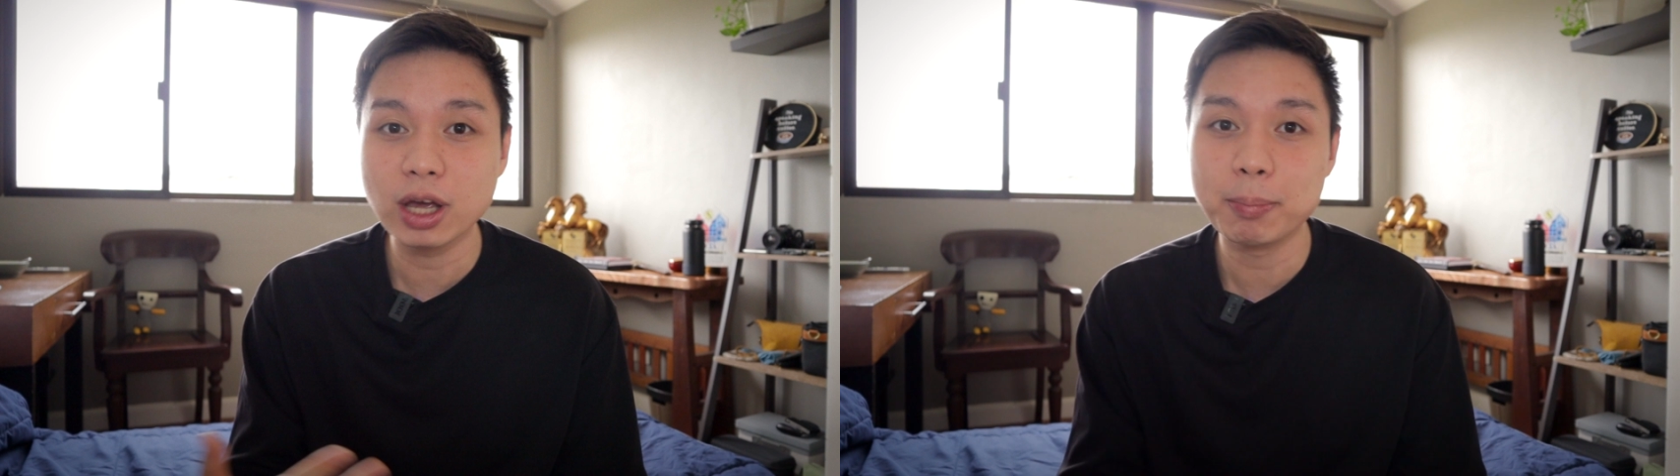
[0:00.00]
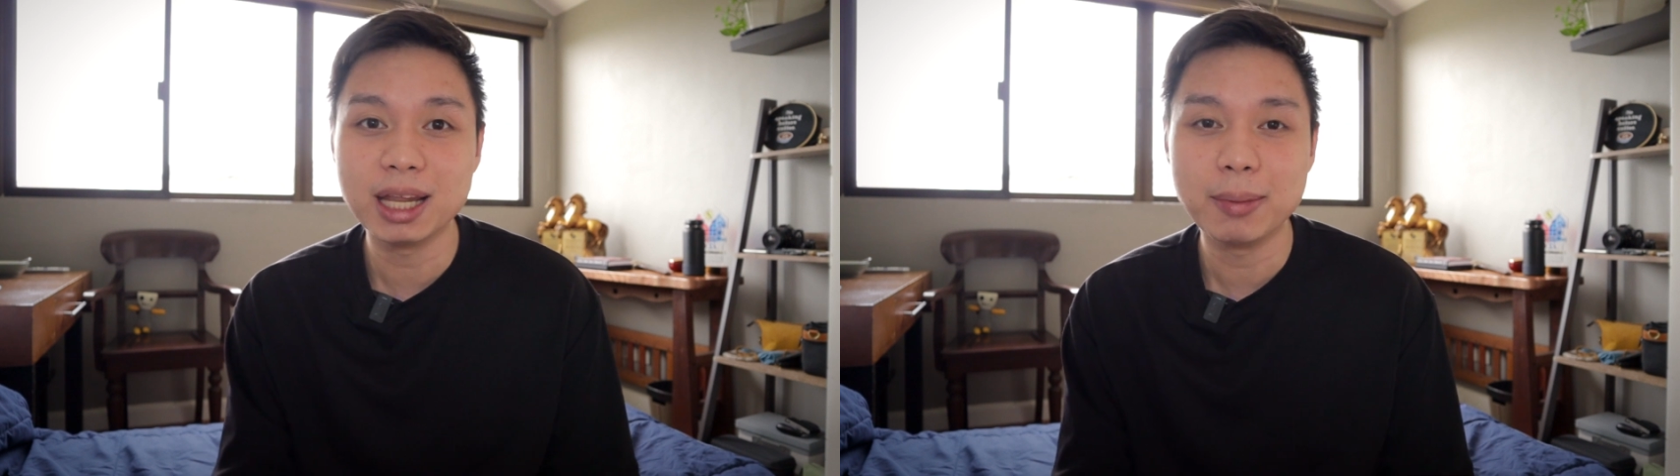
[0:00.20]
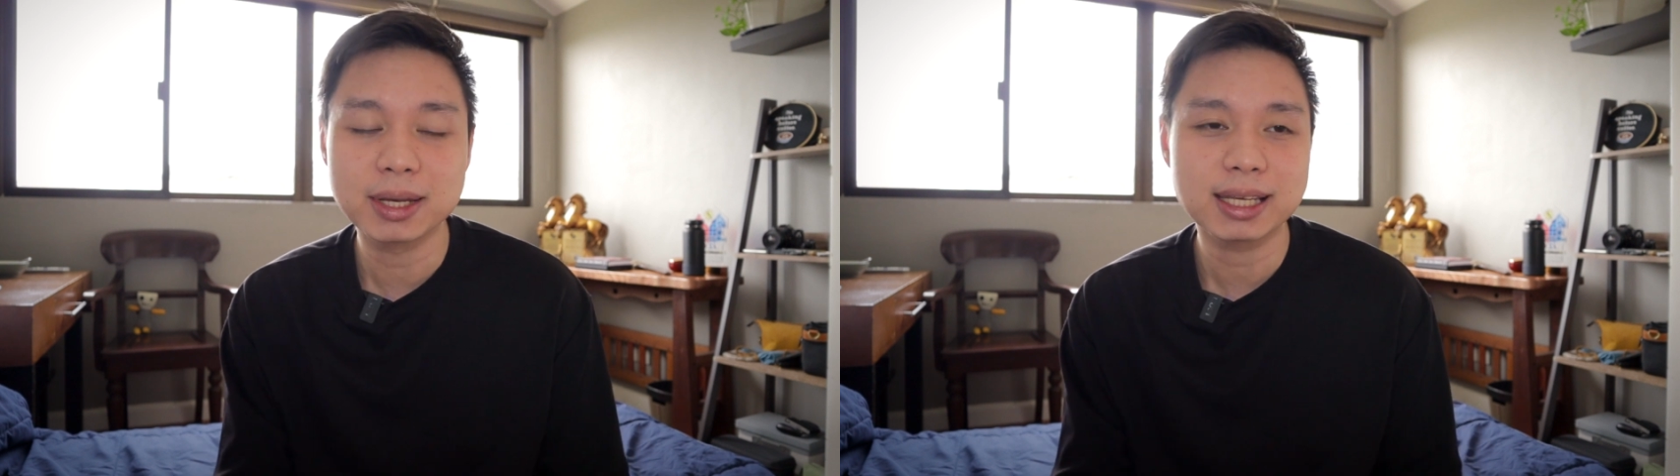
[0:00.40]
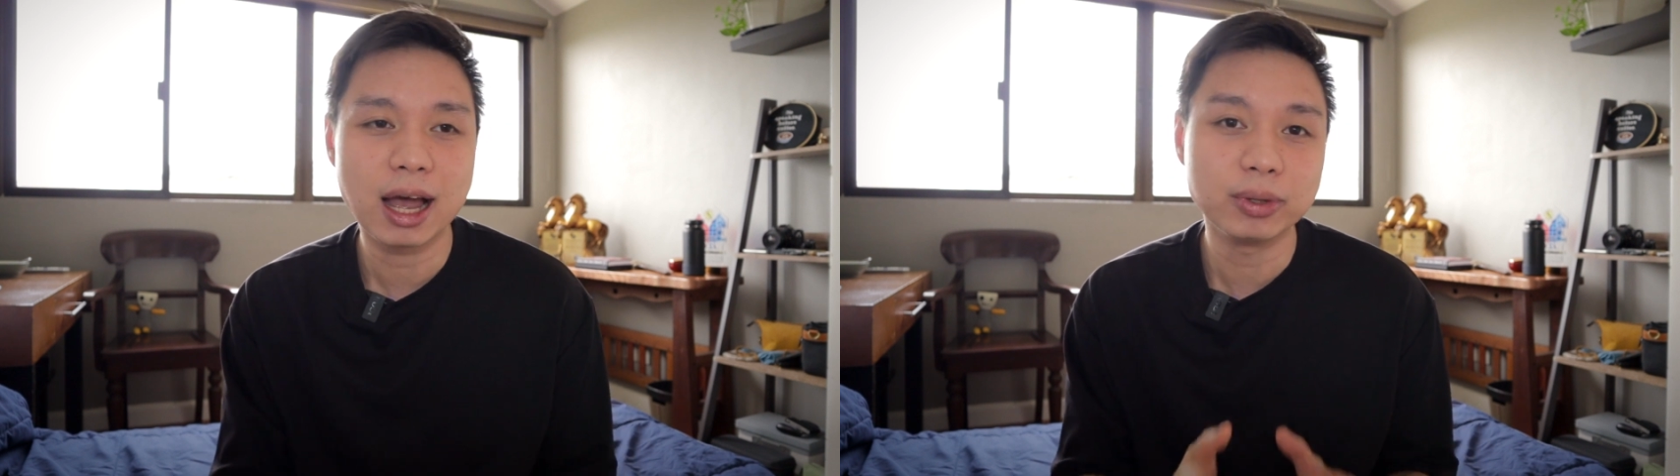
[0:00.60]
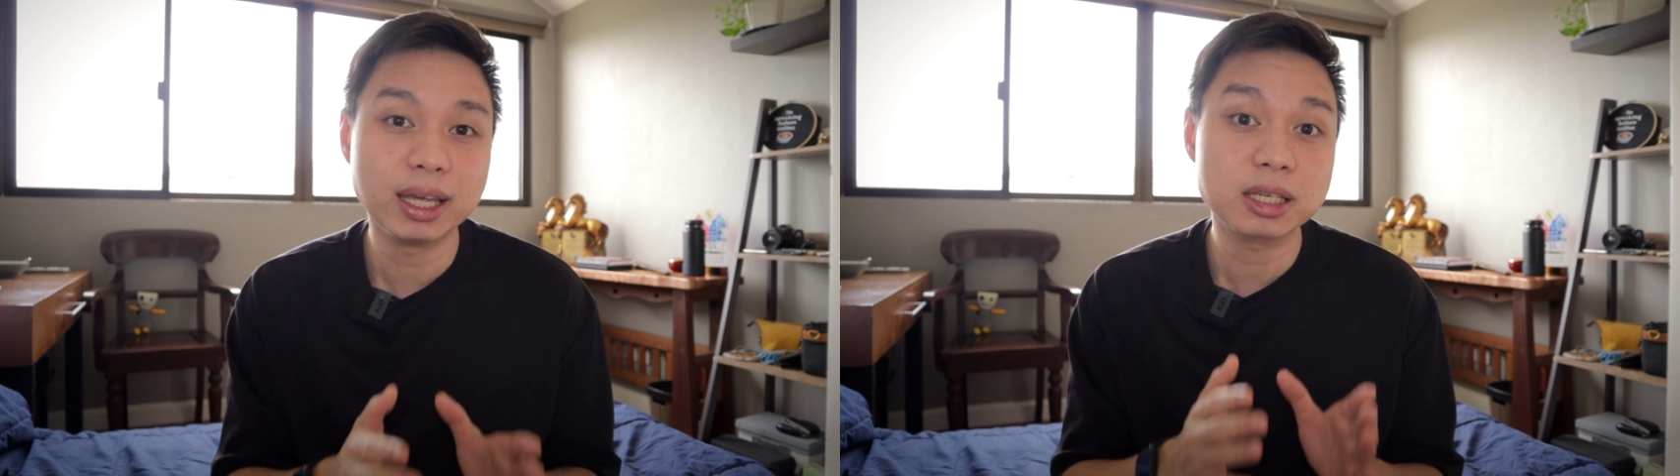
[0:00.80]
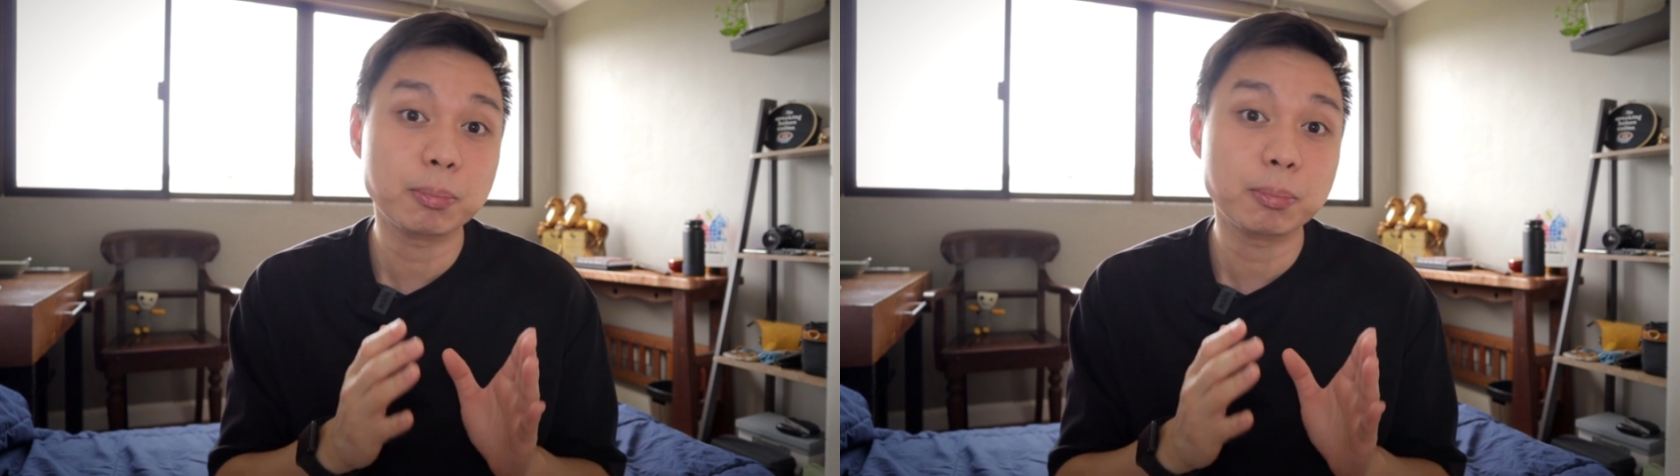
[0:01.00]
to Epidemic Sound is